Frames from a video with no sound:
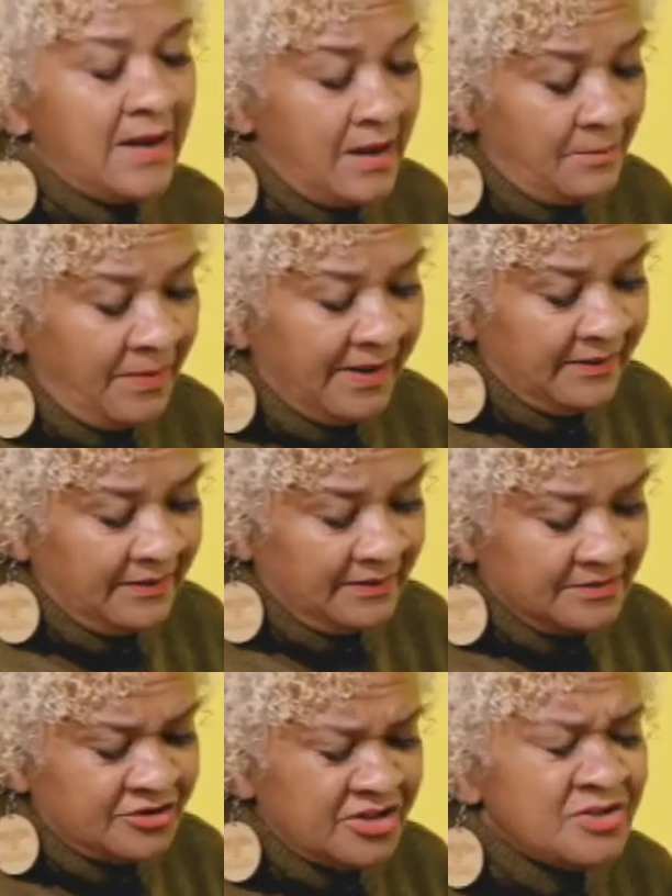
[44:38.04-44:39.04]

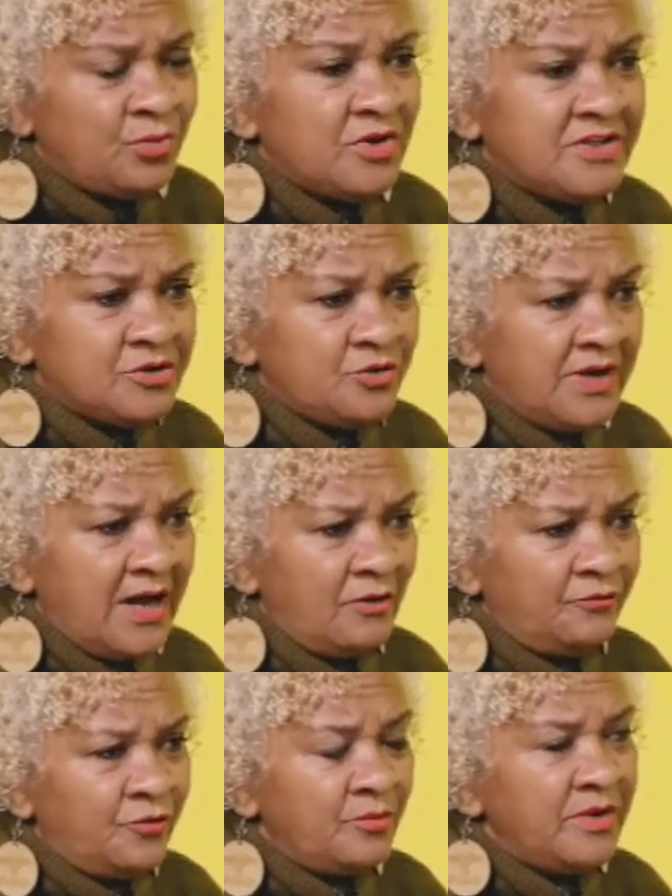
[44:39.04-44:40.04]
But just what stood
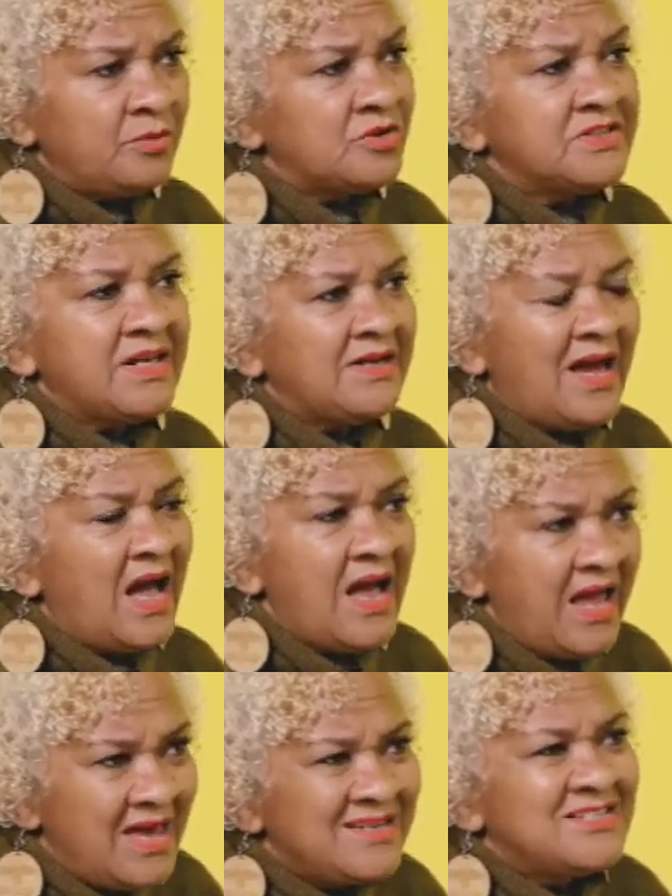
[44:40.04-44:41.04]
out for me was that
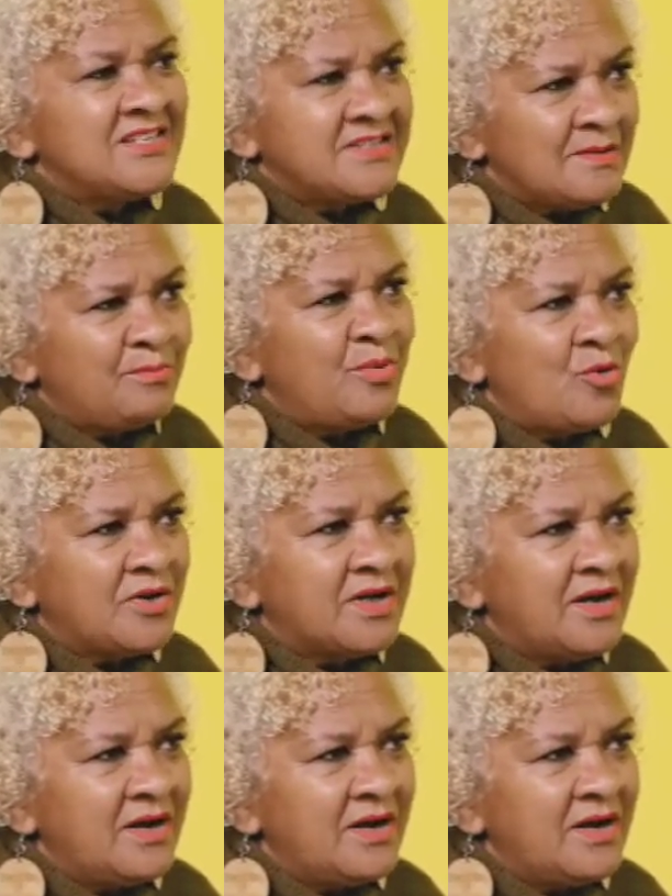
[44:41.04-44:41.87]
as a support,